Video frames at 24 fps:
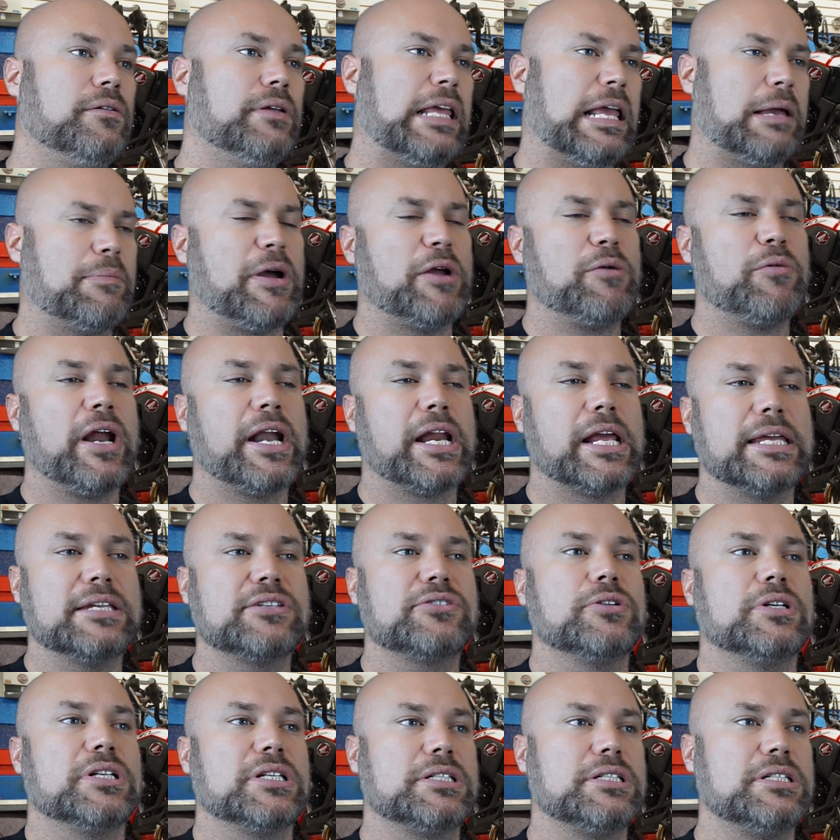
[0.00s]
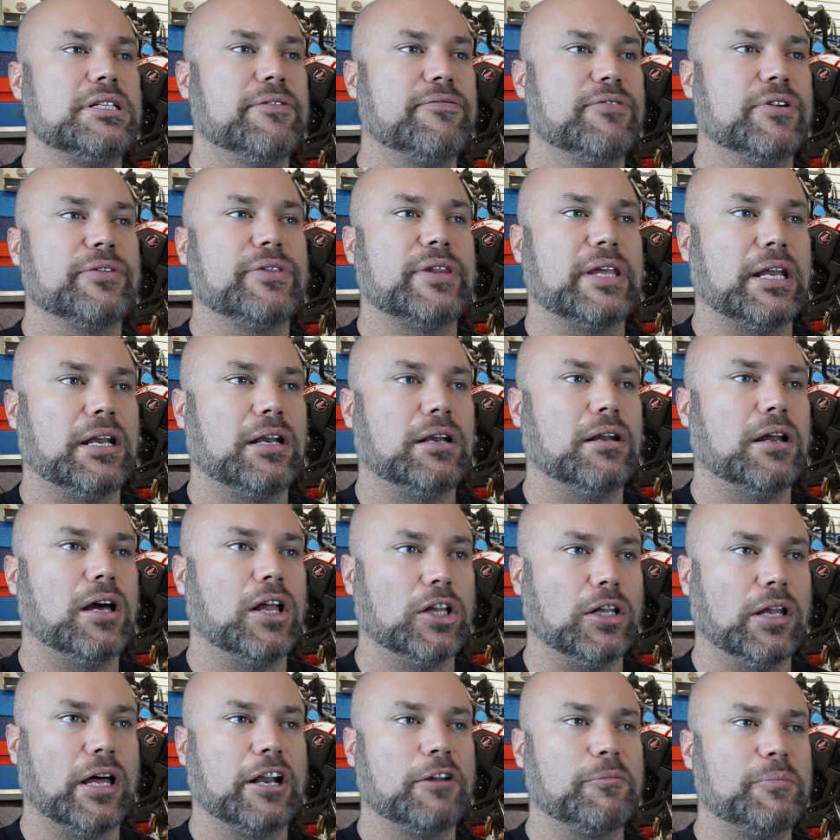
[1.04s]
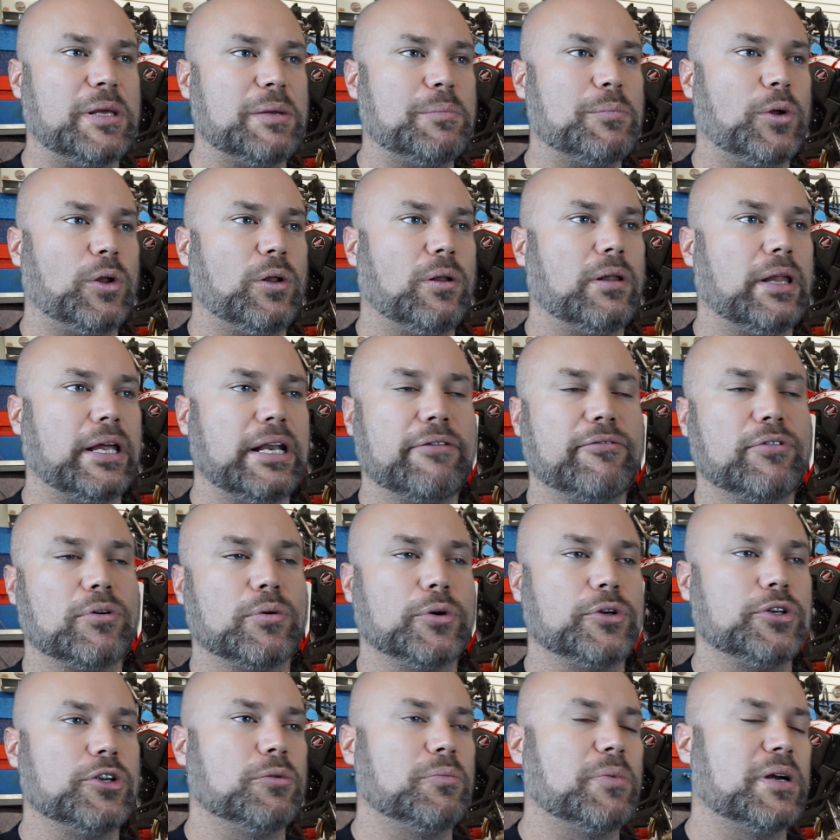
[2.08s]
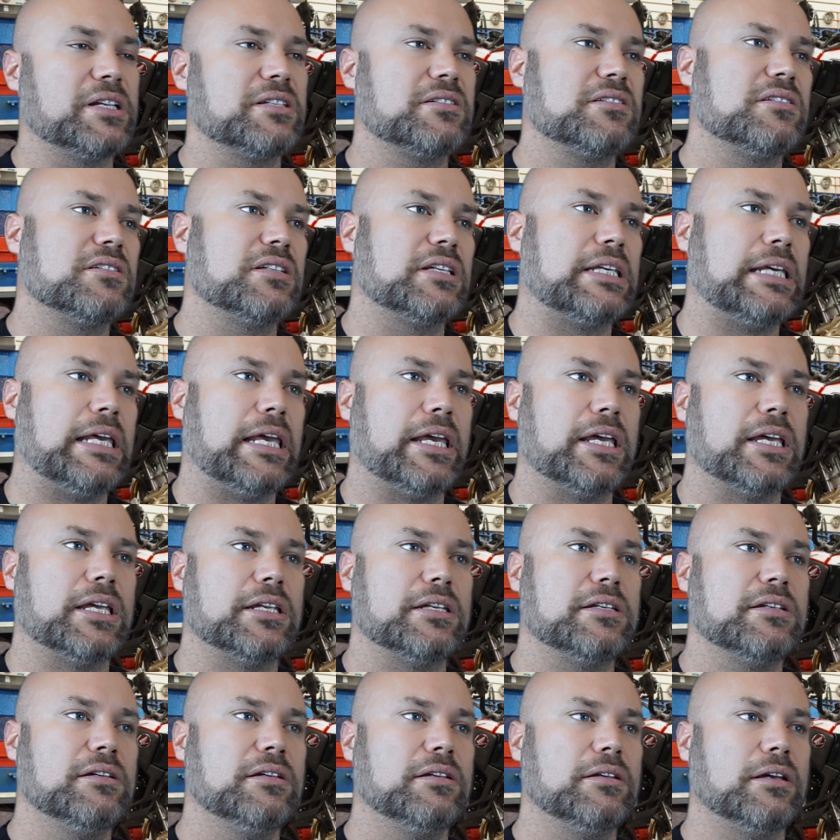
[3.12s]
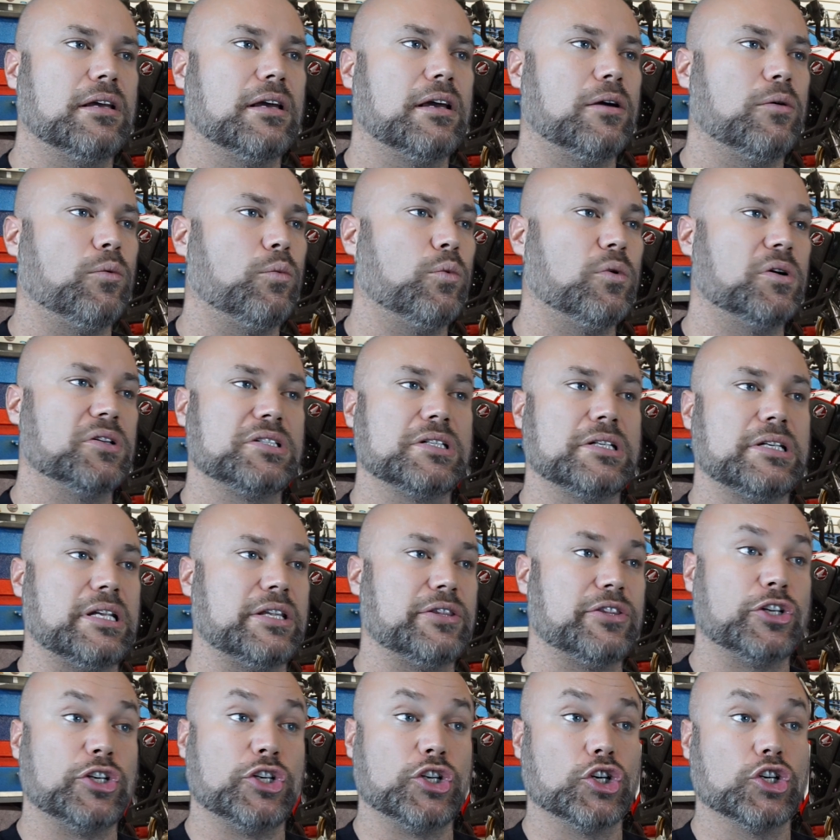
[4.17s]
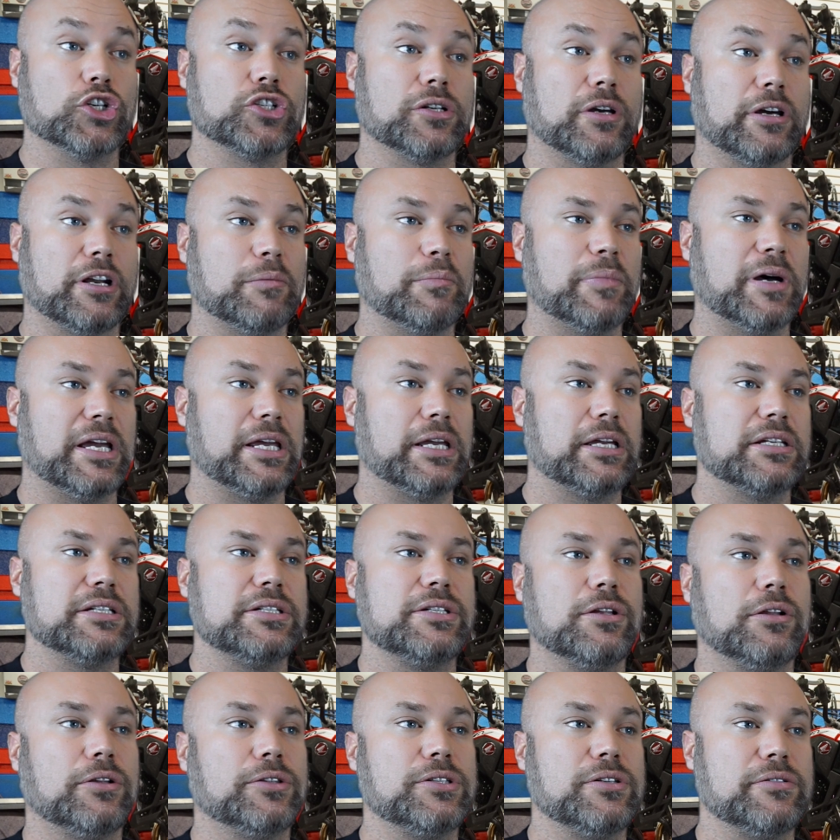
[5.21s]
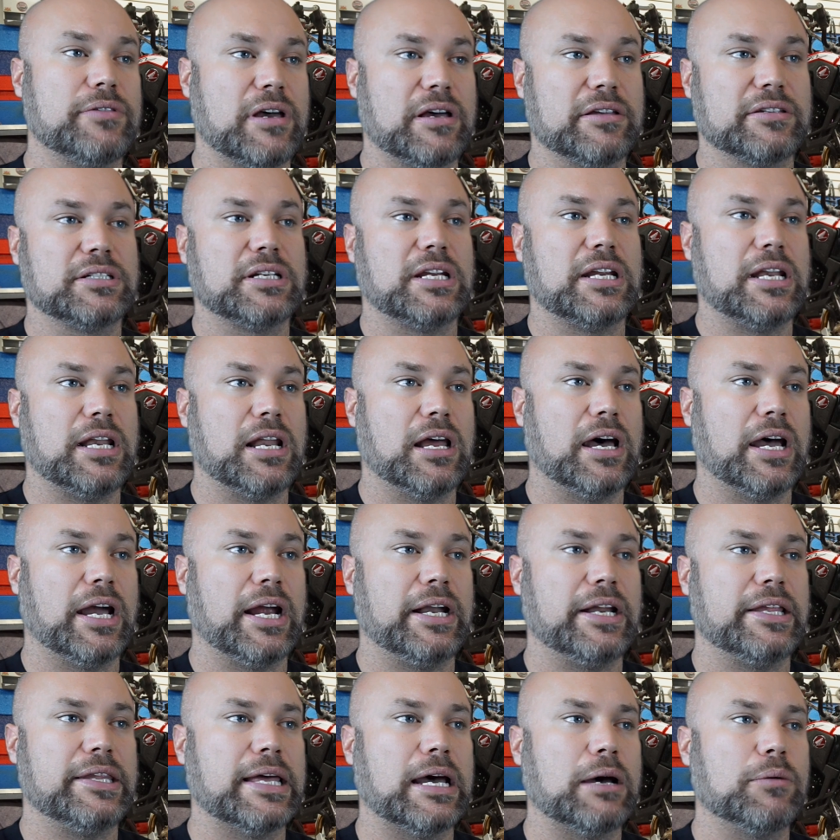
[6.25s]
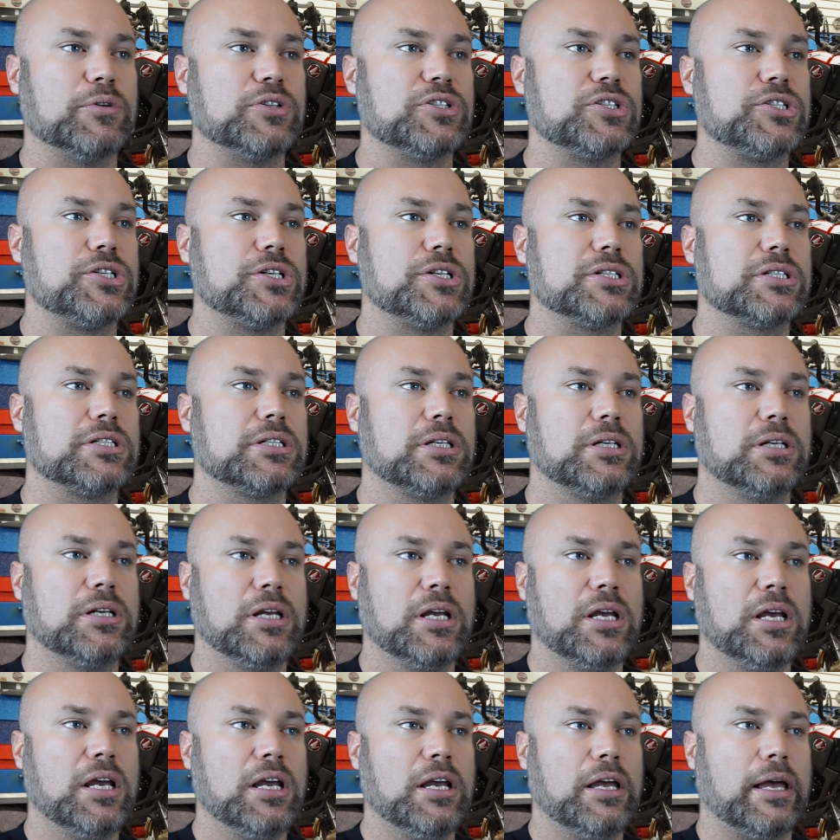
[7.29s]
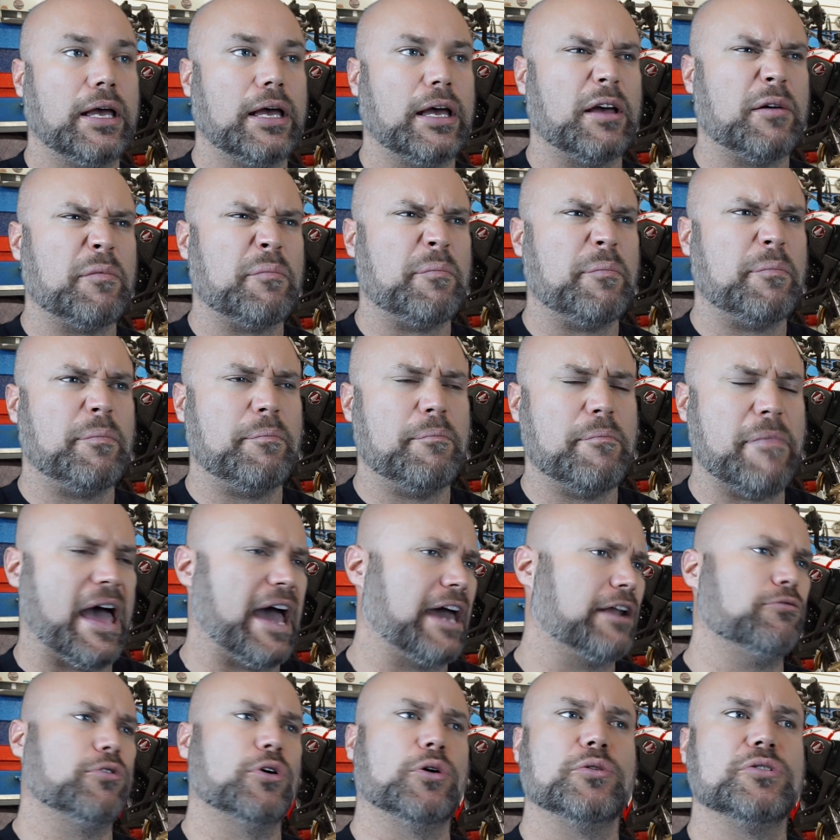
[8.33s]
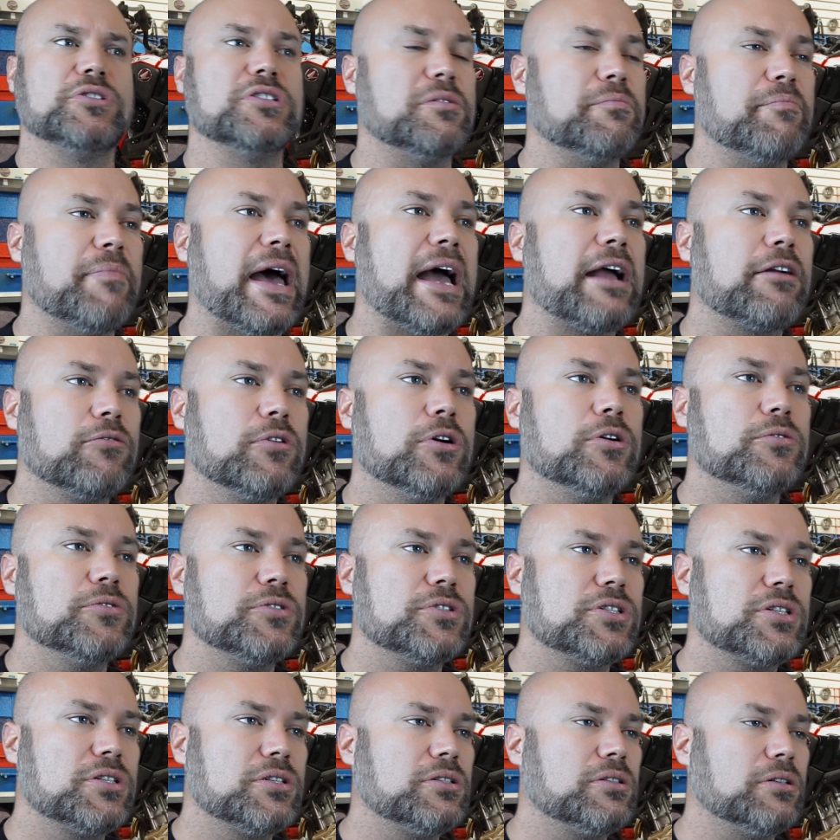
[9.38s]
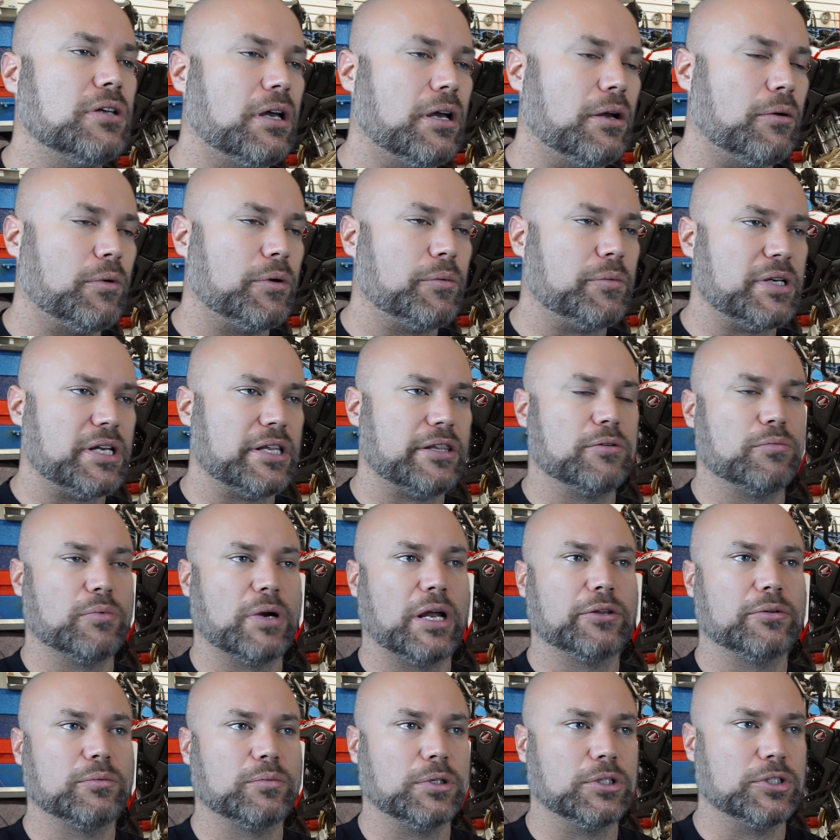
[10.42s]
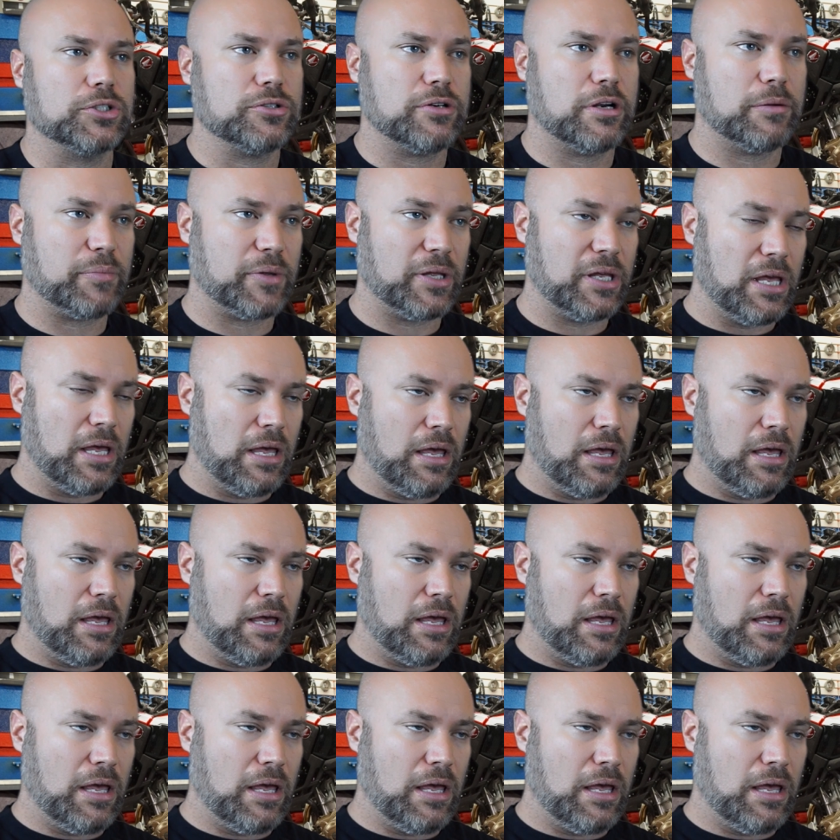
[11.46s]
Yeah, my riding history is different than a lot of people. I never rode dirt bikes as a kid, wasn't in the dirt on a bike until 2009, and that was just bad roads and back roads when we did the round the world trip.